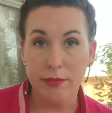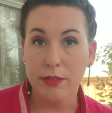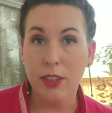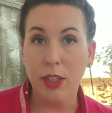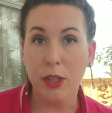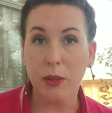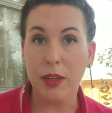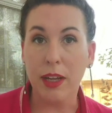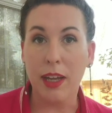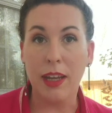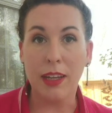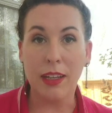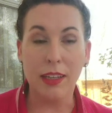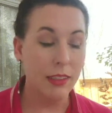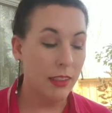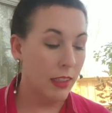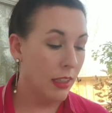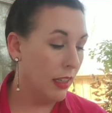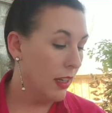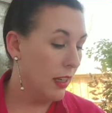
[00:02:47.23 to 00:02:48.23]
Okay,
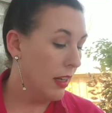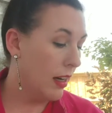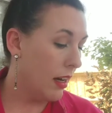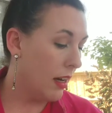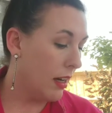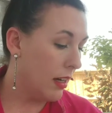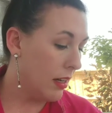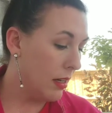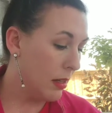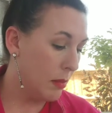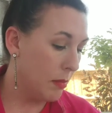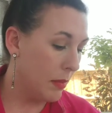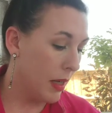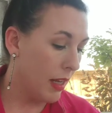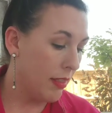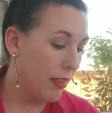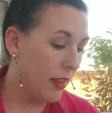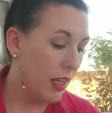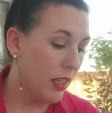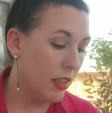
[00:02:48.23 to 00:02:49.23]

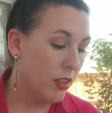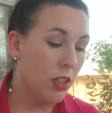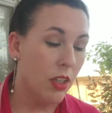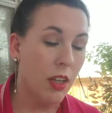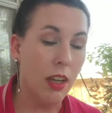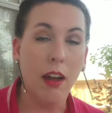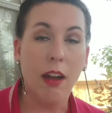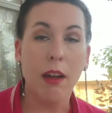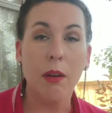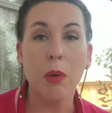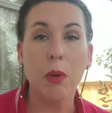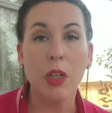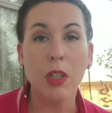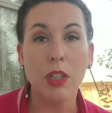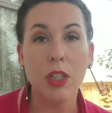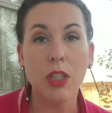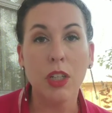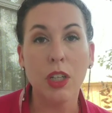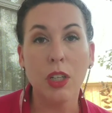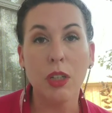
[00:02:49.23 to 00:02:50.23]
and then I want you
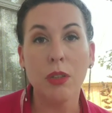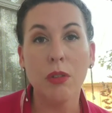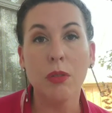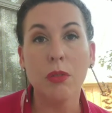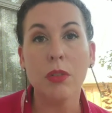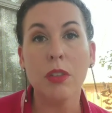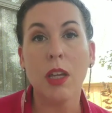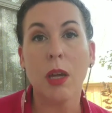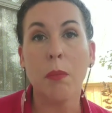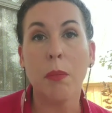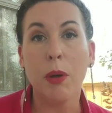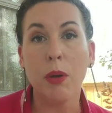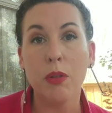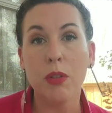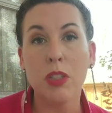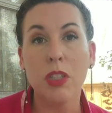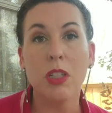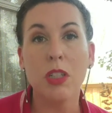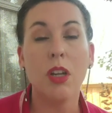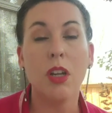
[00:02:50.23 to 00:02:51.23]
to use a
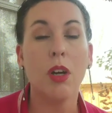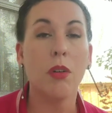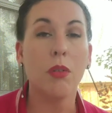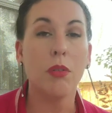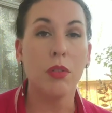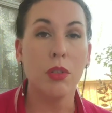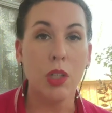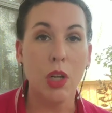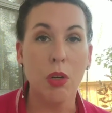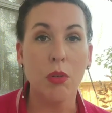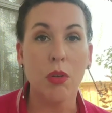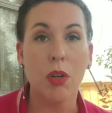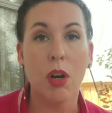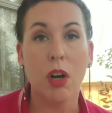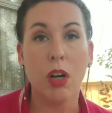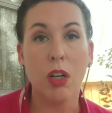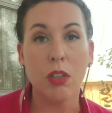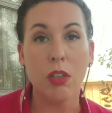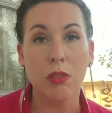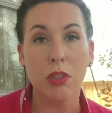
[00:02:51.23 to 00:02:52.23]
post-it note, note
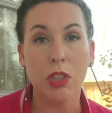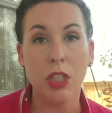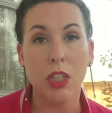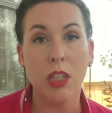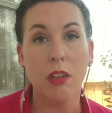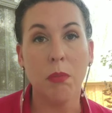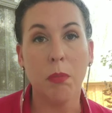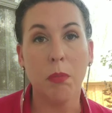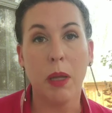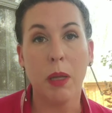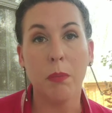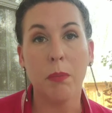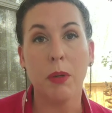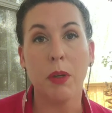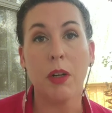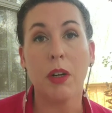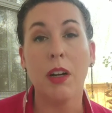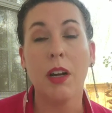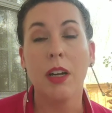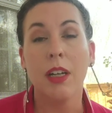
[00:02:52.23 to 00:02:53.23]
card, or sheet of
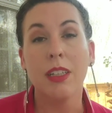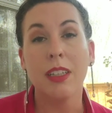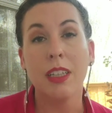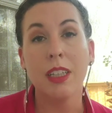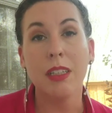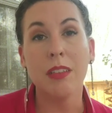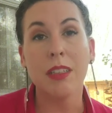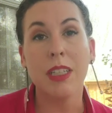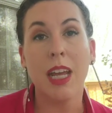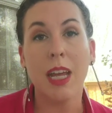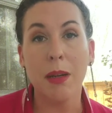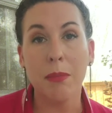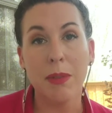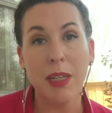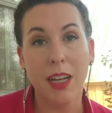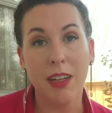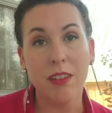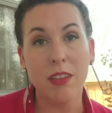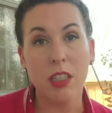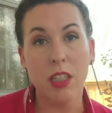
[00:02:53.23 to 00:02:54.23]
paper that you tape
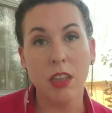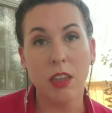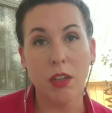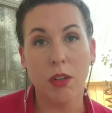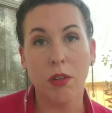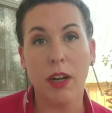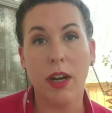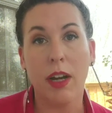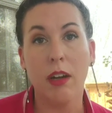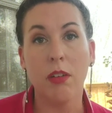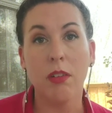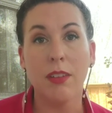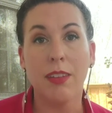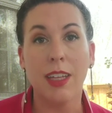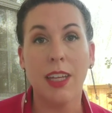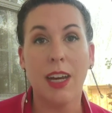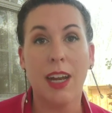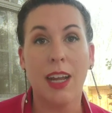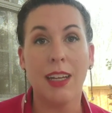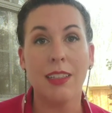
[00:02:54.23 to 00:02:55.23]
down to the ground
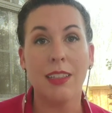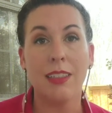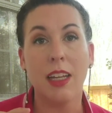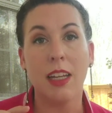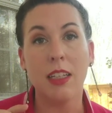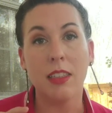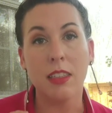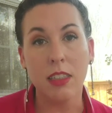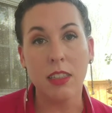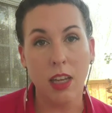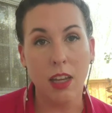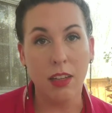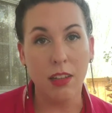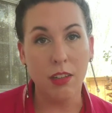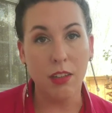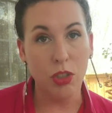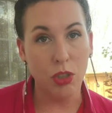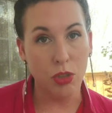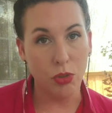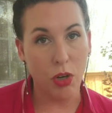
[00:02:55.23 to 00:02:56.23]
that has a
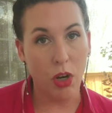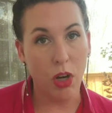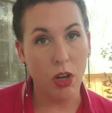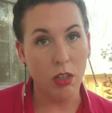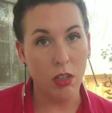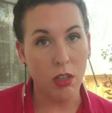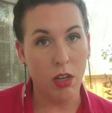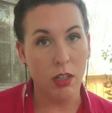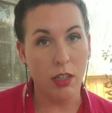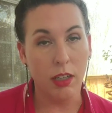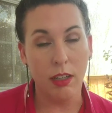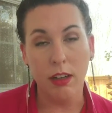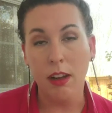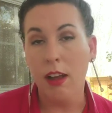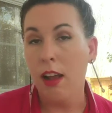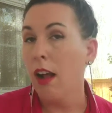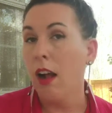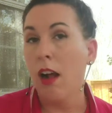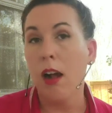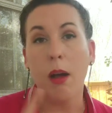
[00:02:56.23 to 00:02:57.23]
sun drawn on it.
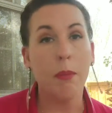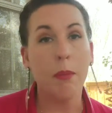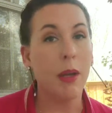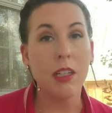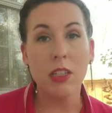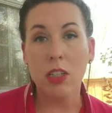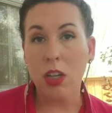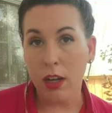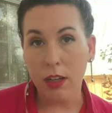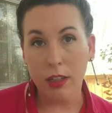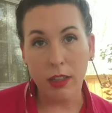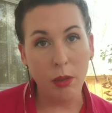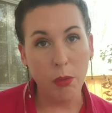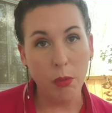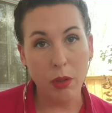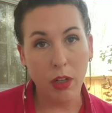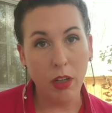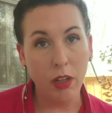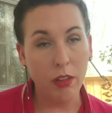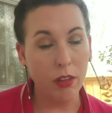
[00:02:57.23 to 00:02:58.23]
I'm not talking one
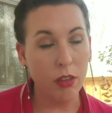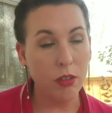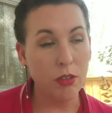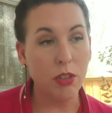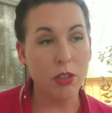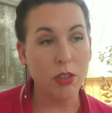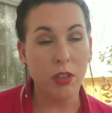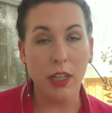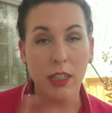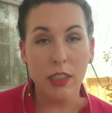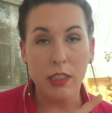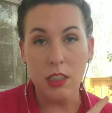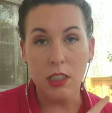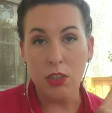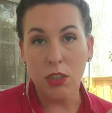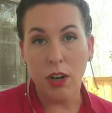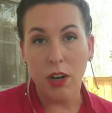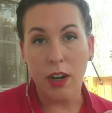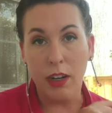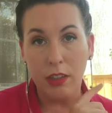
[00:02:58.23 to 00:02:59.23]
of those crazy
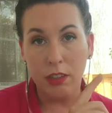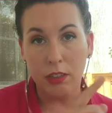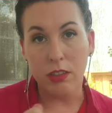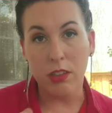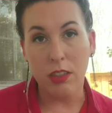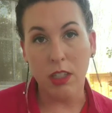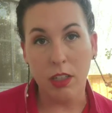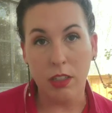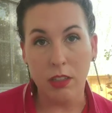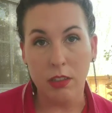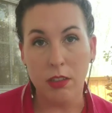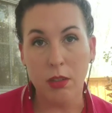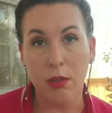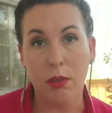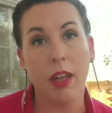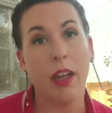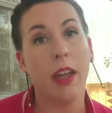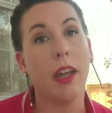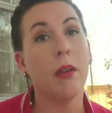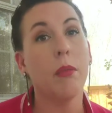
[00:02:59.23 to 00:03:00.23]
triangle suns,
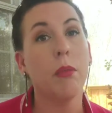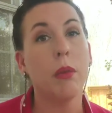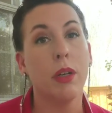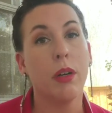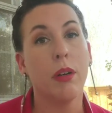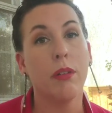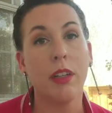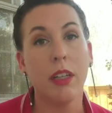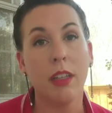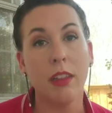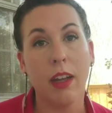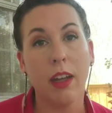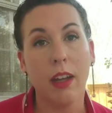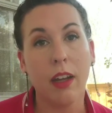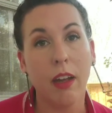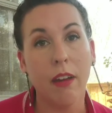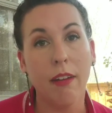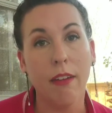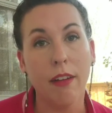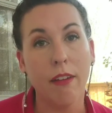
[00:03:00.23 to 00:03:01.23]
okay? We don't need that
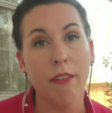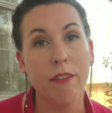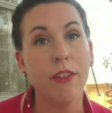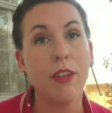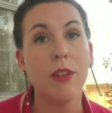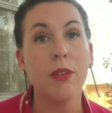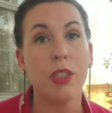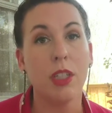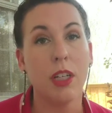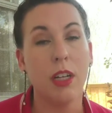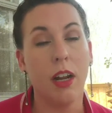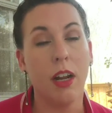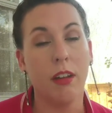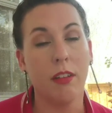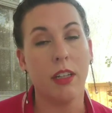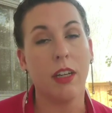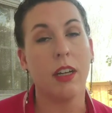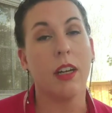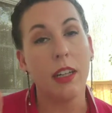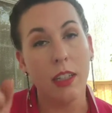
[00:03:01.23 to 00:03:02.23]
kind of confusion out
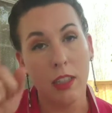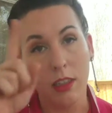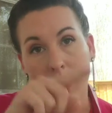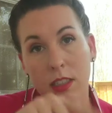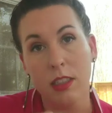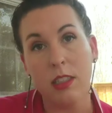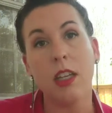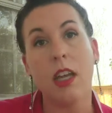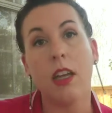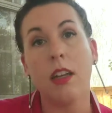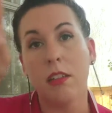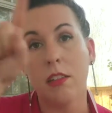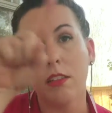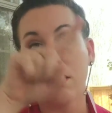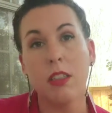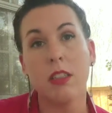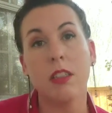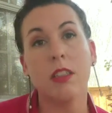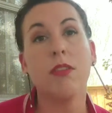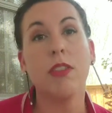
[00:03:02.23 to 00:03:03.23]
there. The sun is
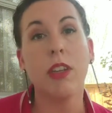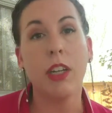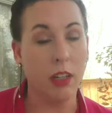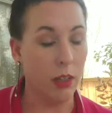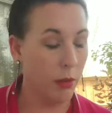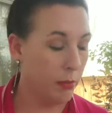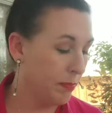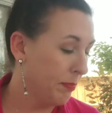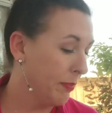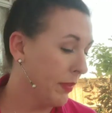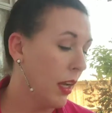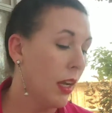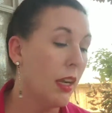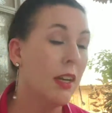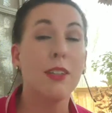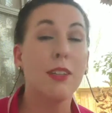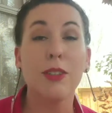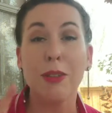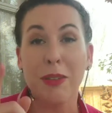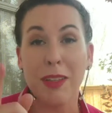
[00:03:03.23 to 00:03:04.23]
a sphere,
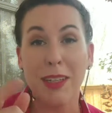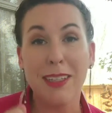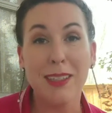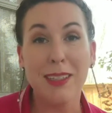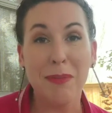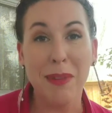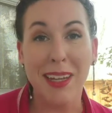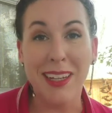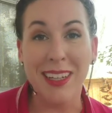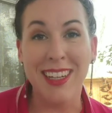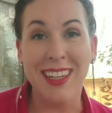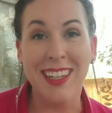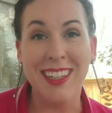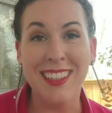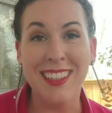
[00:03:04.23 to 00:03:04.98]
so let's make it a